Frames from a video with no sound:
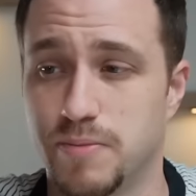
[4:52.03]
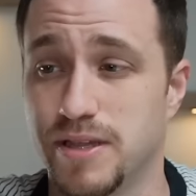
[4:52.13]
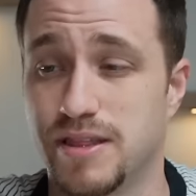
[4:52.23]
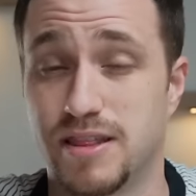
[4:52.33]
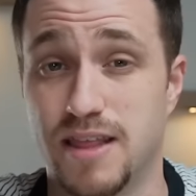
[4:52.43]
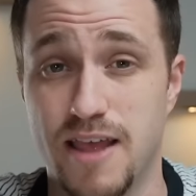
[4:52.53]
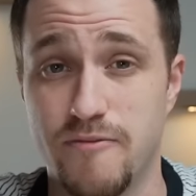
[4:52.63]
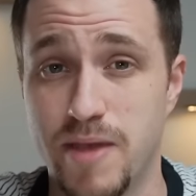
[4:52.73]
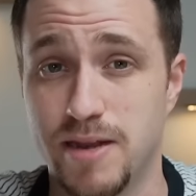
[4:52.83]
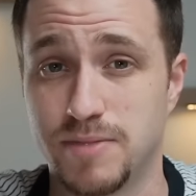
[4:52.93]
but they've
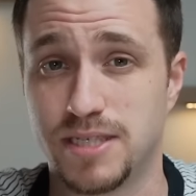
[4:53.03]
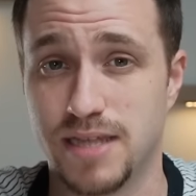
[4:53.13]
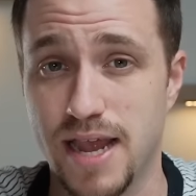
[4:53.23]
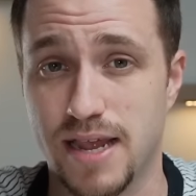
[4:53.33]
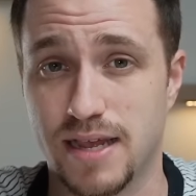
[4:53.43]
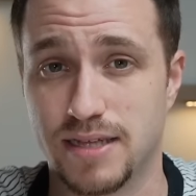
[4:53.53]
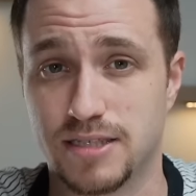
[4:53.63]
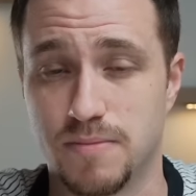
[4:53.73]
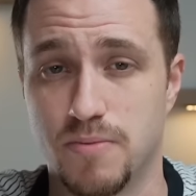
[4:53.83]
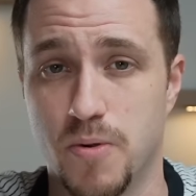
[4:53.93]
made a mistake at
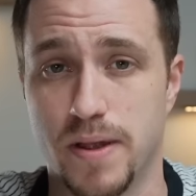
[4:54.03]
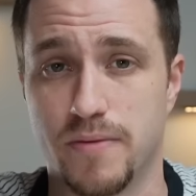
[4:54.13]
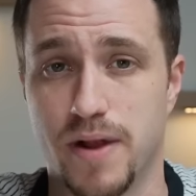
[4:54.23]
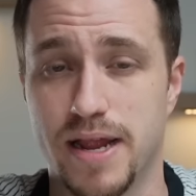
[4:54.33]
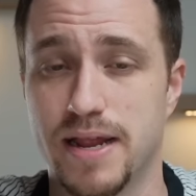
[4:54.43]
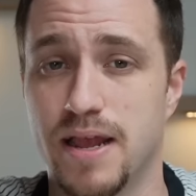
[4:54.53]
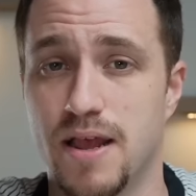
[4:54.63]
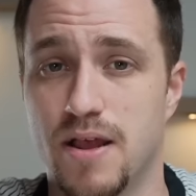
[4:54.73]
some point, right?